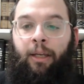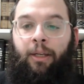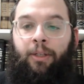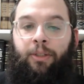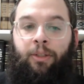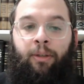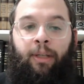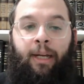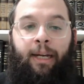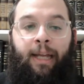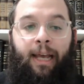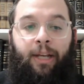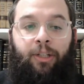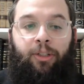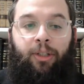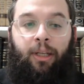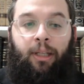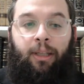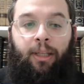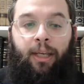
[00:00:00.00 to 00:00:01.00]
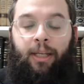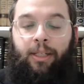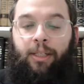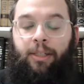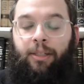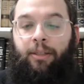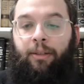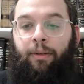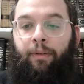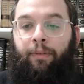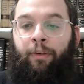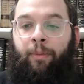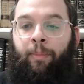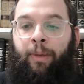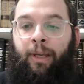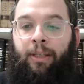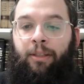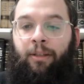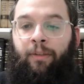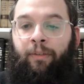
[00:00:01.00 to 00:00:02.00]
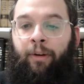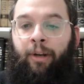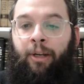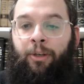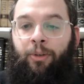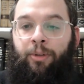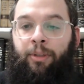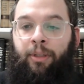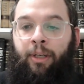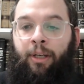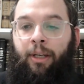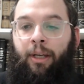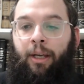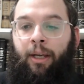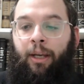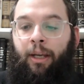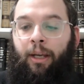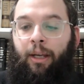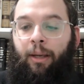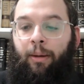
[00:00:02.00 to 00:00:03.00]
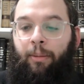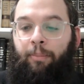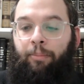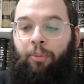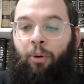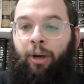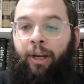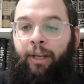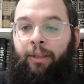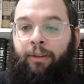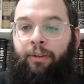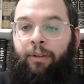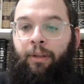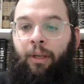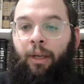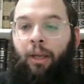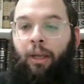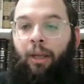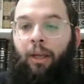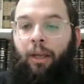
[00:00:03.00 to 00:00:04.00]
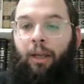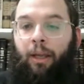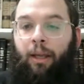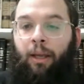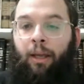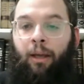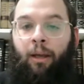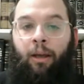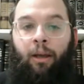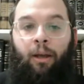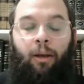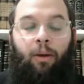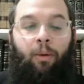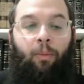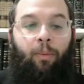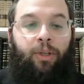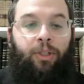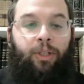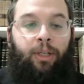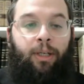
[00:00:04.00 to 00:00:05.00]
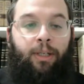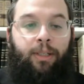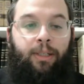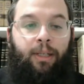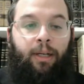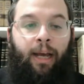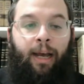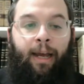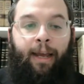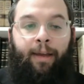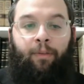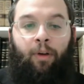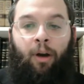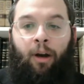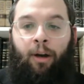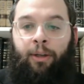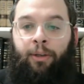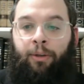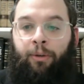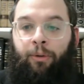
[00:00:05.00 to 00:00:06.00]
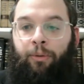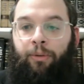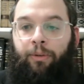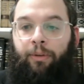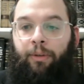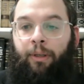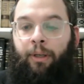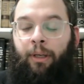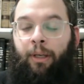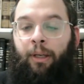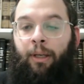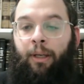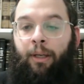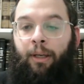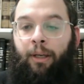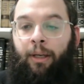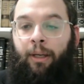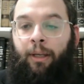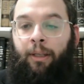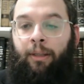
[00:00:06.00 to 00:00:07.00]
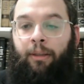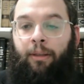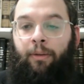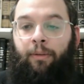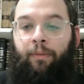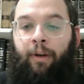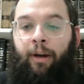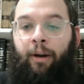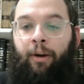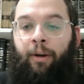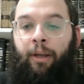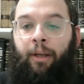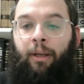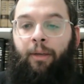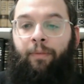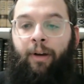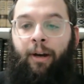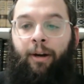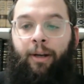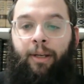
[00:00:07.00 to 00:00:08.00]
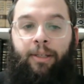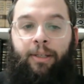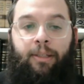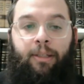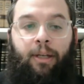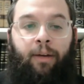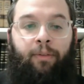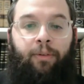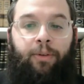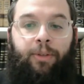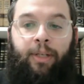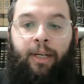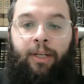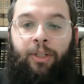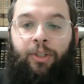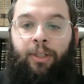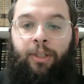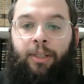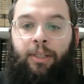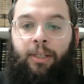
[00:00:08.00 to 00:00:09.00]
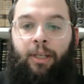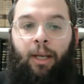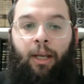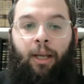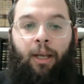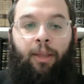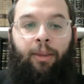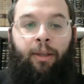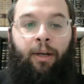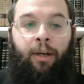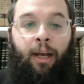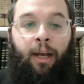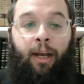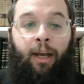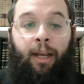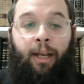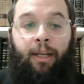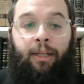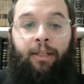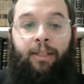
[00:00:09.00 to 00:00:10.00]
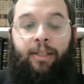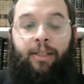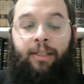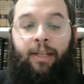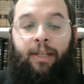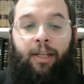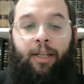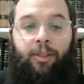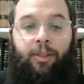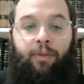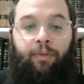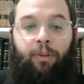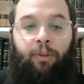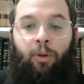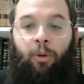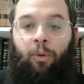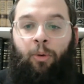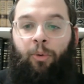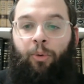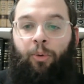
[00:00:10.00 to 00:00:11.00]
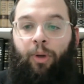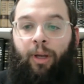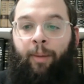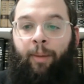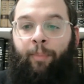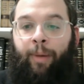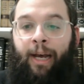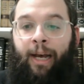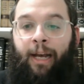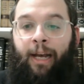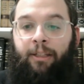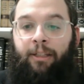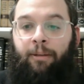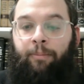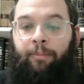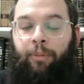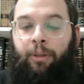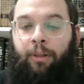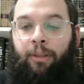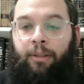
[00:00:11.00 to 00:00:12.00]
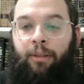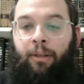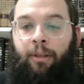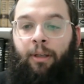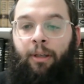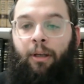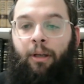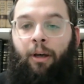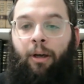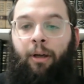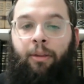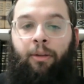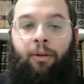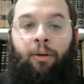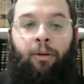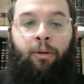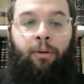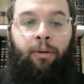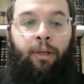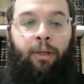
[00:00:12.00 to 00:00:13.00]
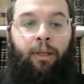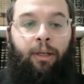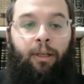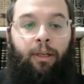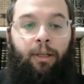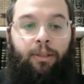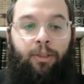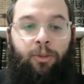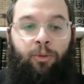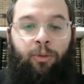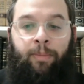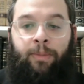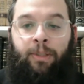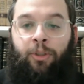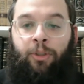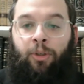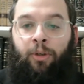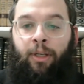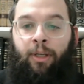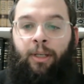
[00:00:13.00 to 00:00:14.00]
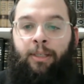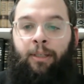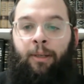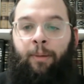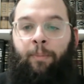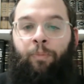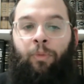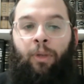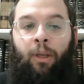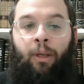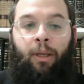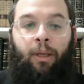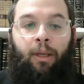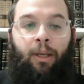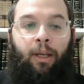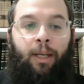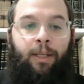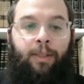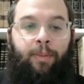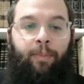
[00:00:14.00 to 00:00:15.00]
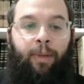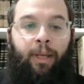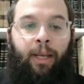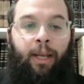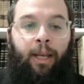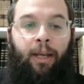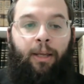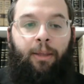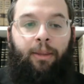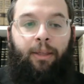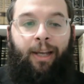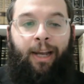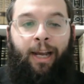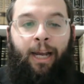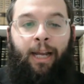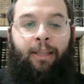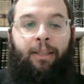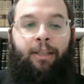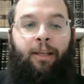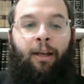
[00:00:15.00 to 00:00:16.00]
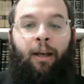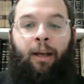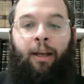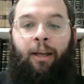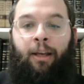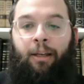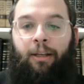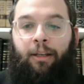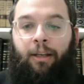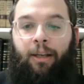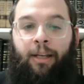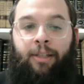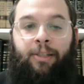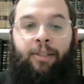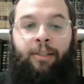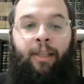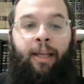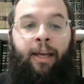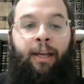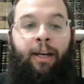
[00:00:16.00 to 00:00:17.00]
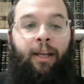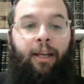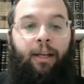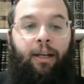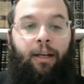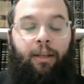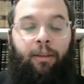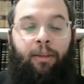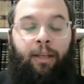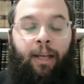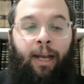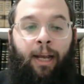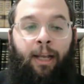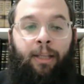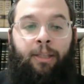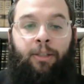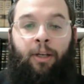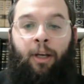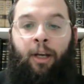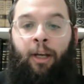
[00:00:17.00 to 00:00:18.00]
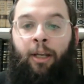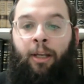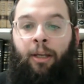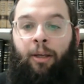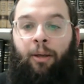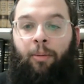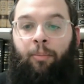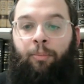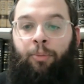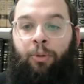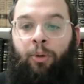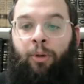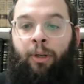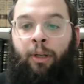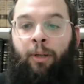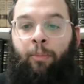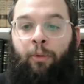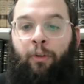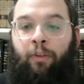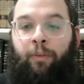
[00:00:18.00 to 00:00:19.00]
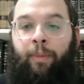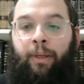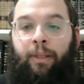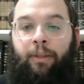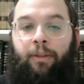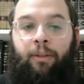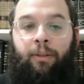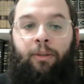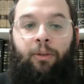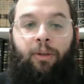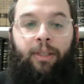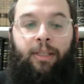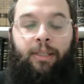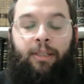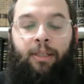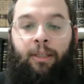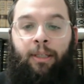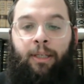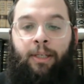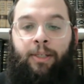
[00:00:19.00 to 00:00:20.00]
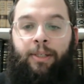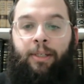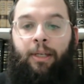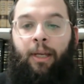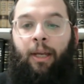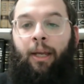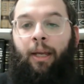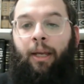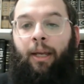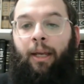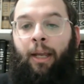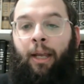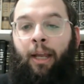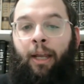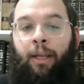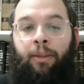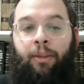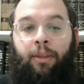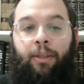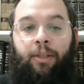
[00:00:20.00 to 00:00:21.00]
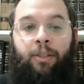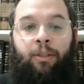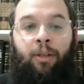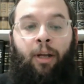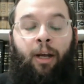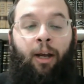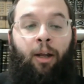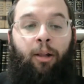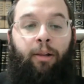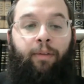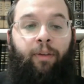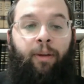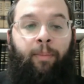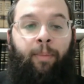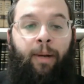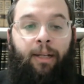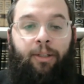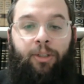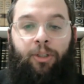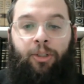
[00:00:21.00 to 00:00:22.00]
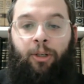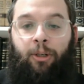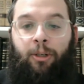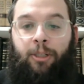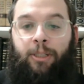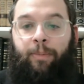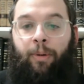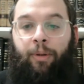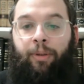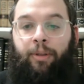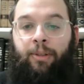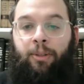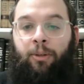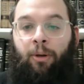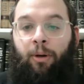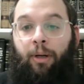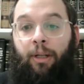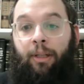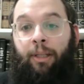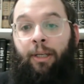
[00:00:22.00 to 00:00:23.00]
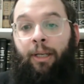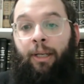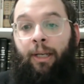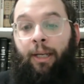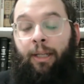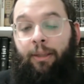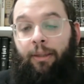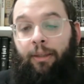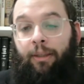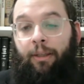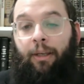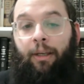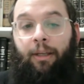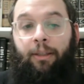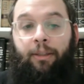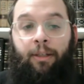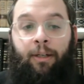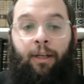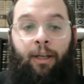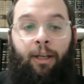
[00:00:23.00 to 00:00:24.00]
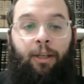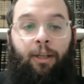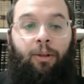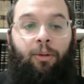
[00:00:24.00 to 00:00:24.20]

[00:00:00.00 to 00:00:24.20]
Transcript: So that actually links for me to a very interesting point, which is that I have argued in various conversations that I, in a sense, view Chabad compared to other streams in Judaism as being the anti-aesthetic, the anti-beauty movement. And you can see this in the style of Chabad shows, both historically and today.